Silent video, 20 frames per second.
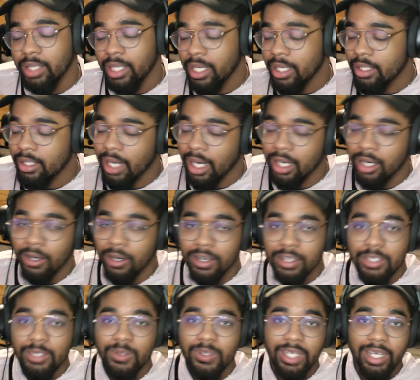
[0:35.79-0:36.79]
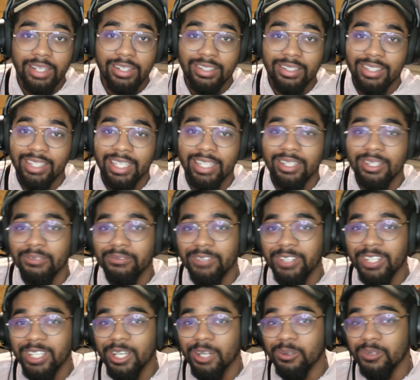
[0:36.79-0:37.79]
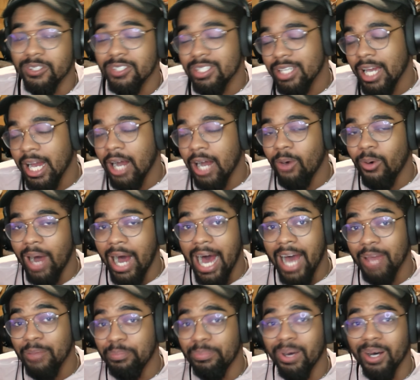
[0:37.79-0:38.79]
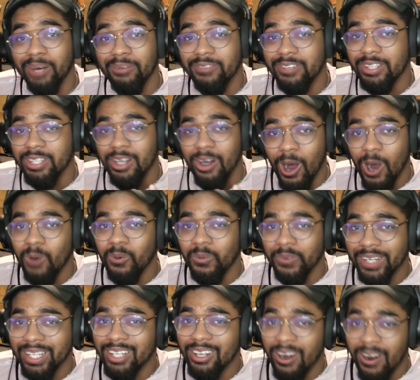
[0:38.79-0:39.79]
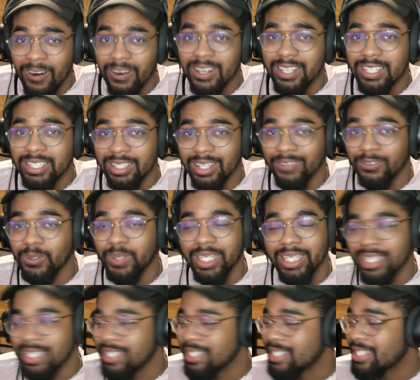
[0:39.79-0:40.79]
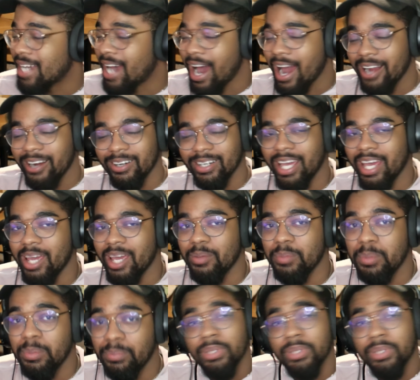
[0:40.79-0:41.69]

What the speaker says: and I'd also stay until the end of the video to see how I buffed the already hardest level in the entire game.